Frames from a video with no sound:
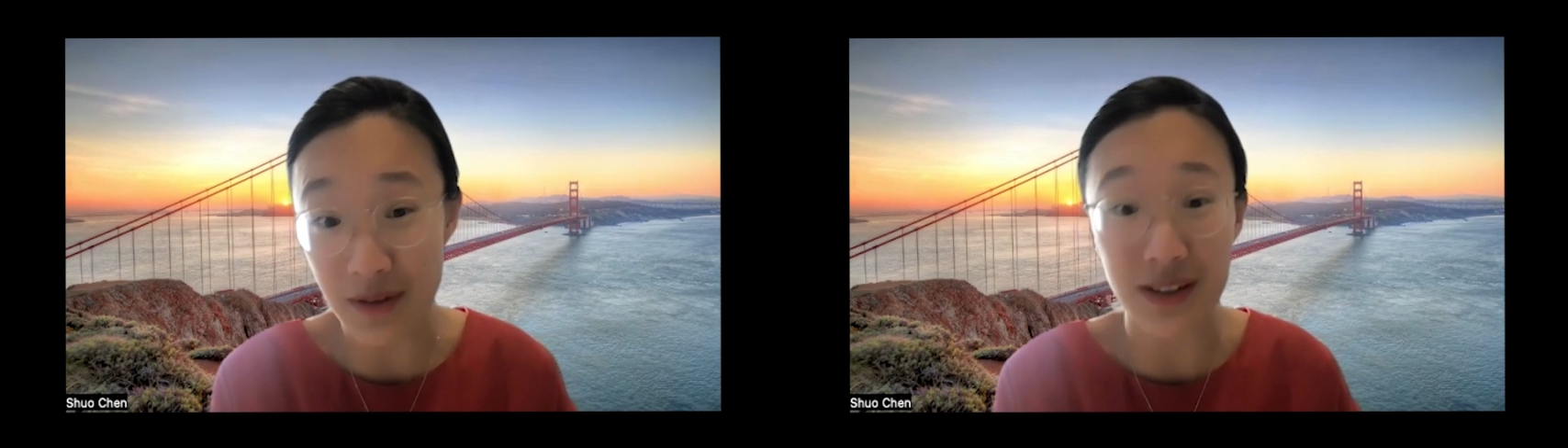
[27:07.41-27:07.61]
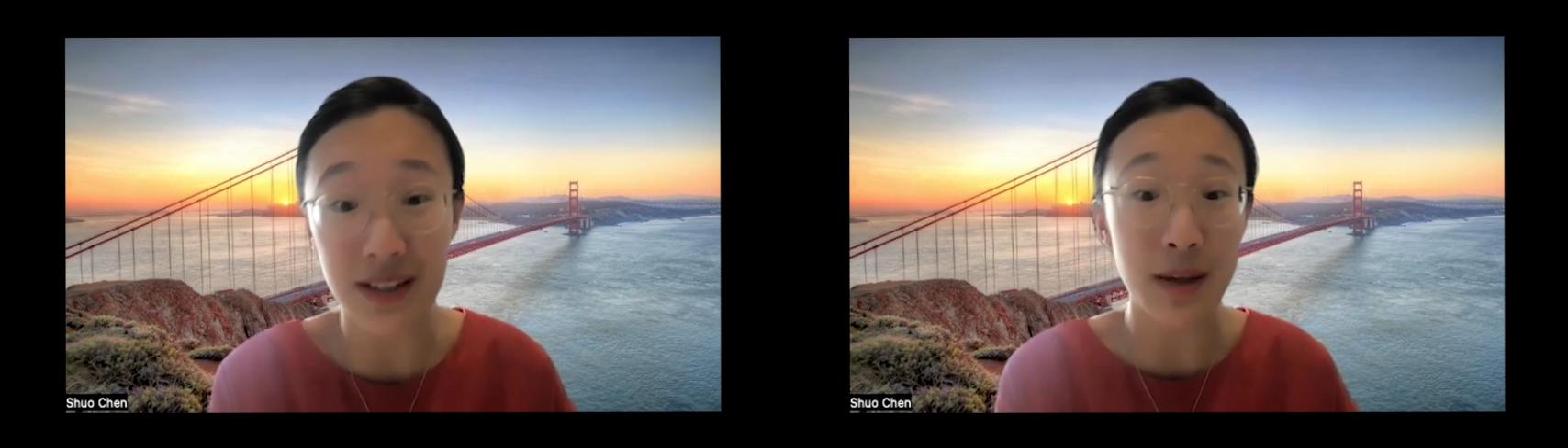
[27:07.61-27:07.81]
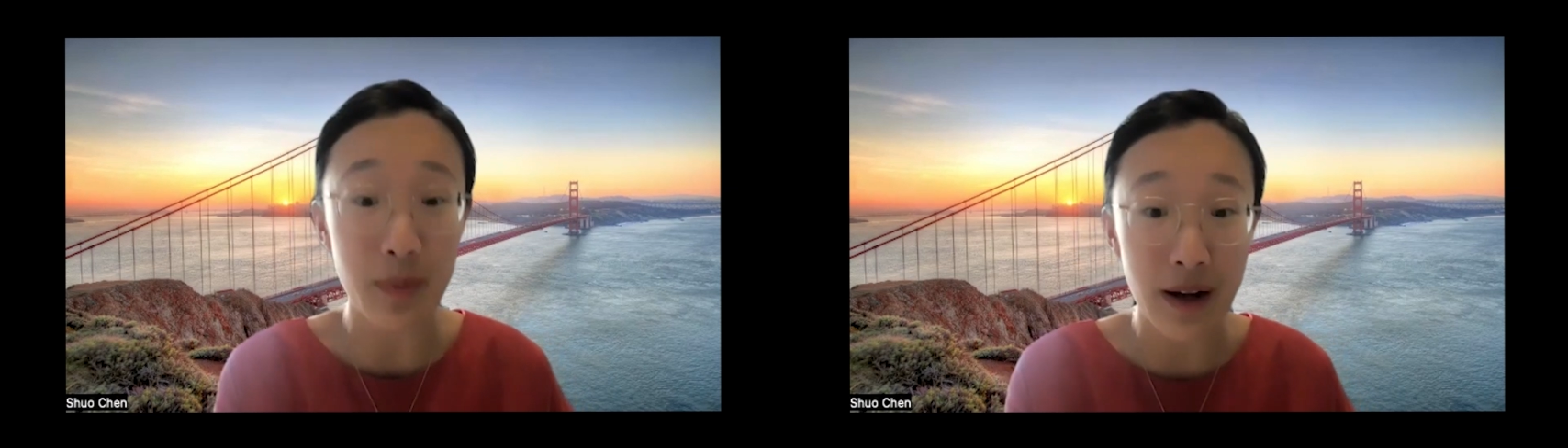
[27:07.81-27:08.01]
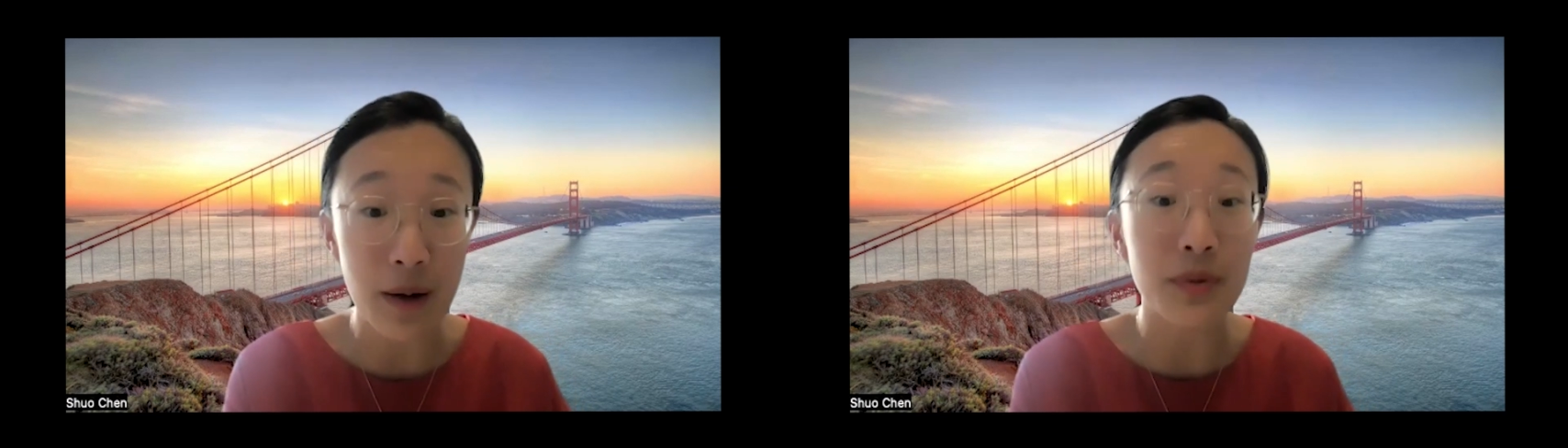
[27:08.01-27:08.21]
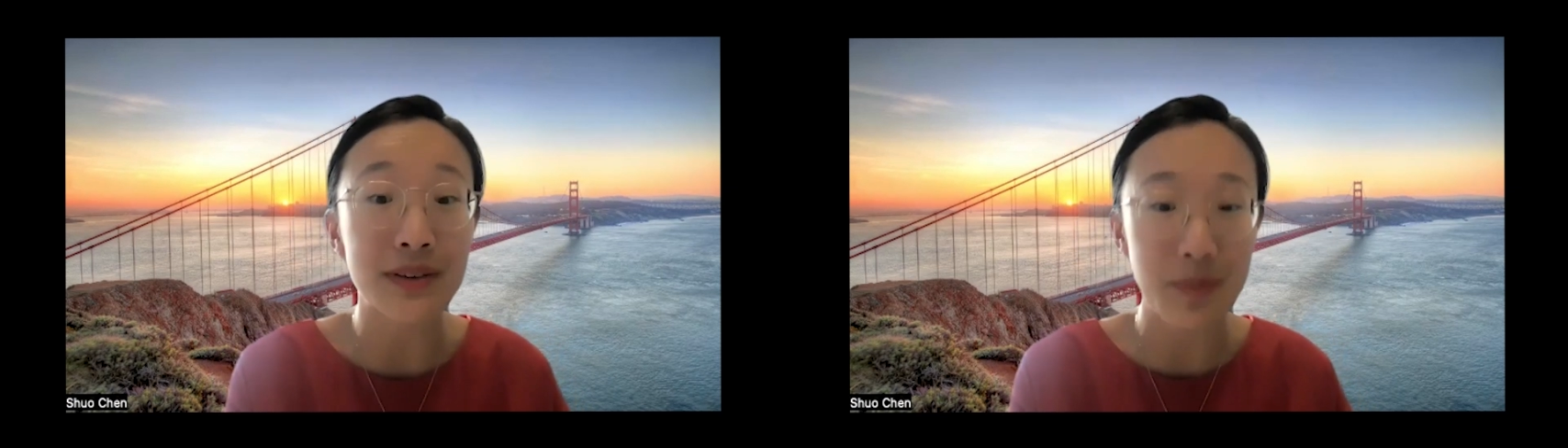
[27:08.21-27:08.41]
even keeping
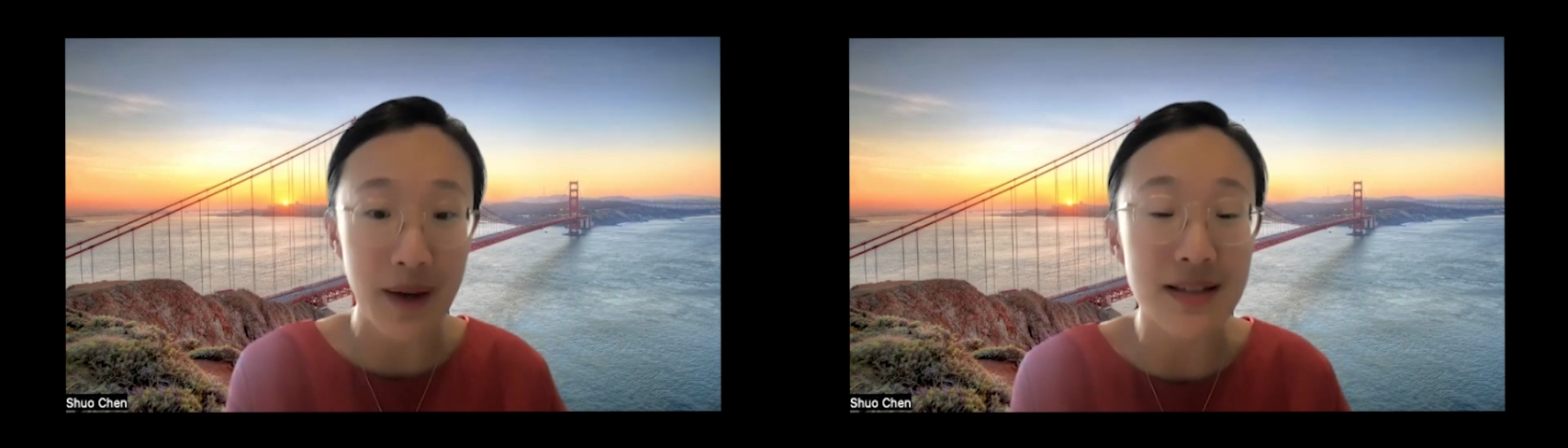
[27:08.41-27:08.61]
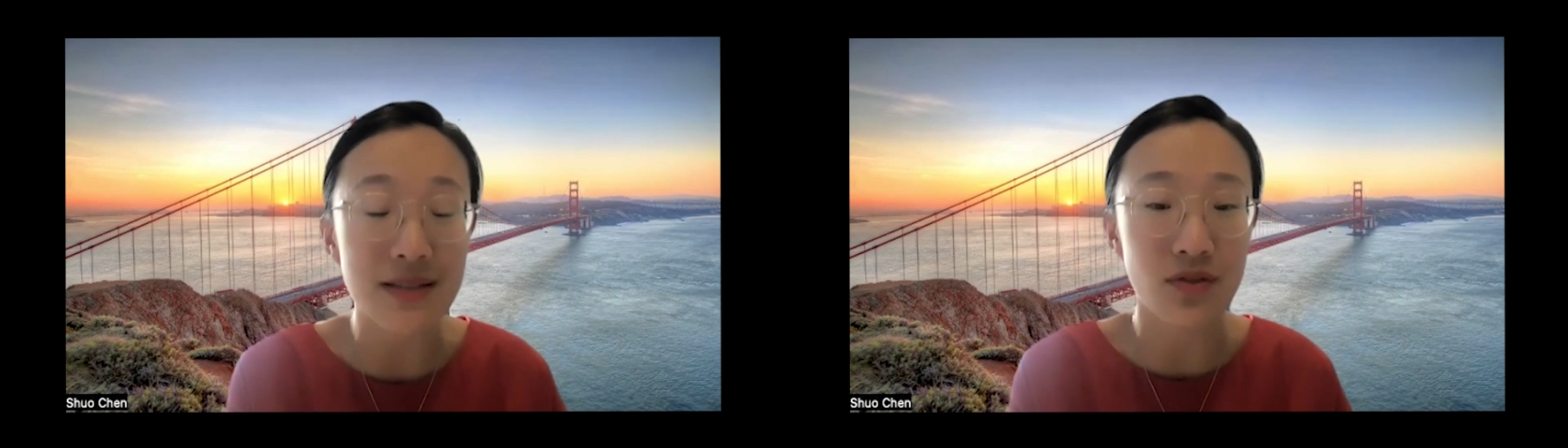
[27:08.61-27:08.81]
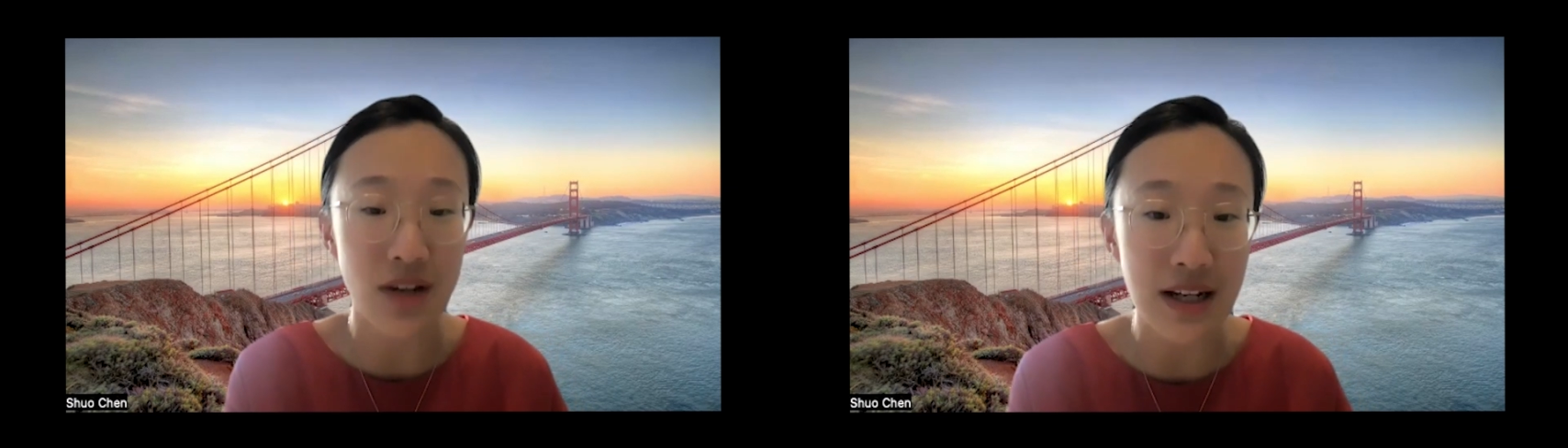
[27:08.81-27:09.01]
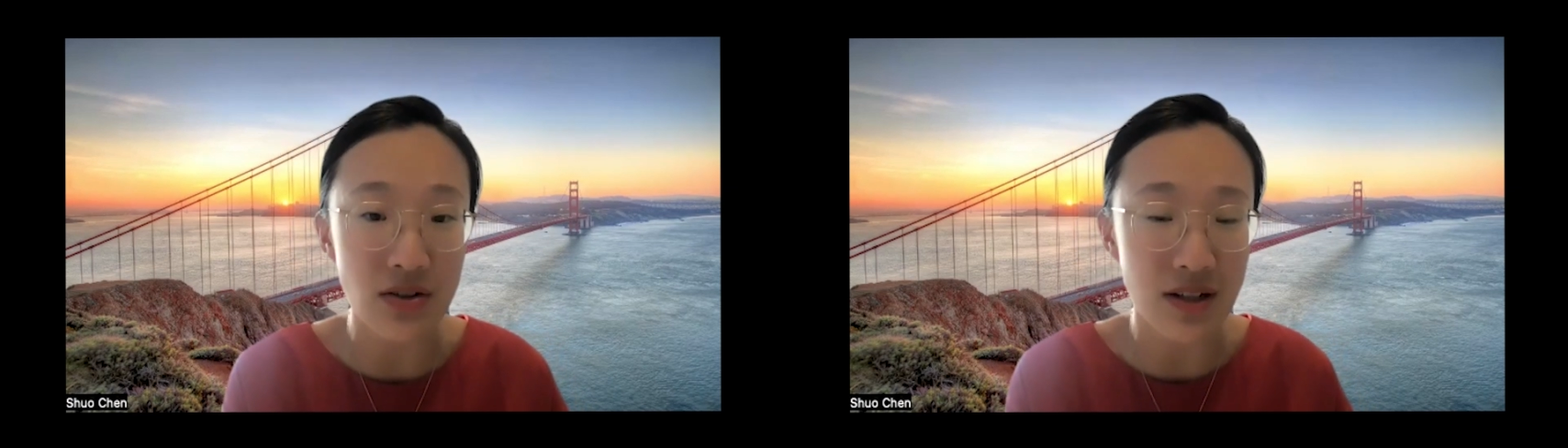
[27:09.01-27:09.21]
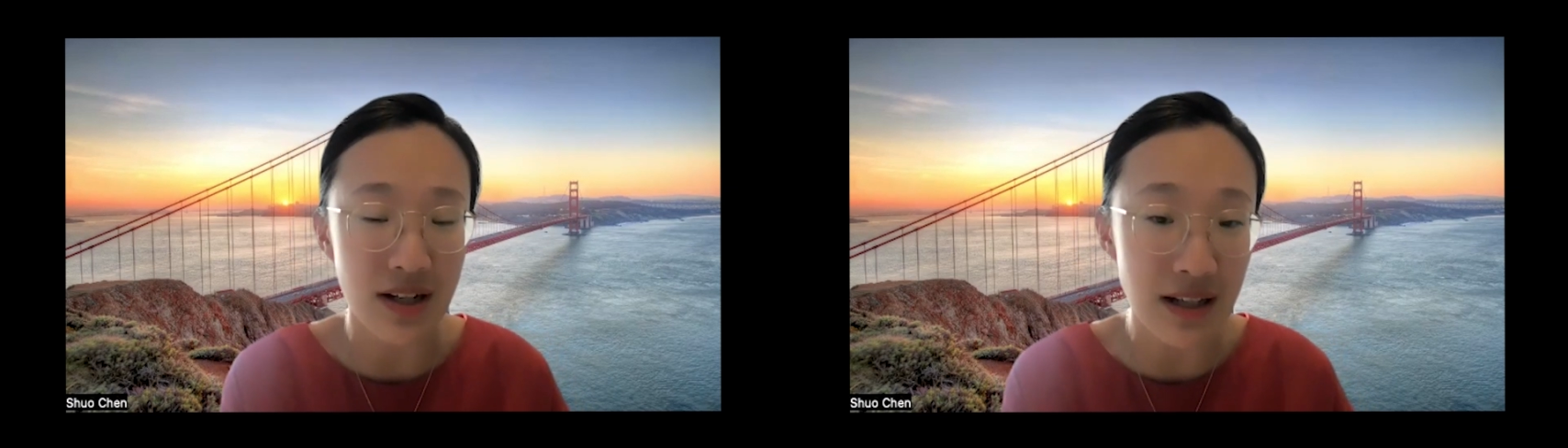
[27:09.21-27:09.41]
up with the pace of change in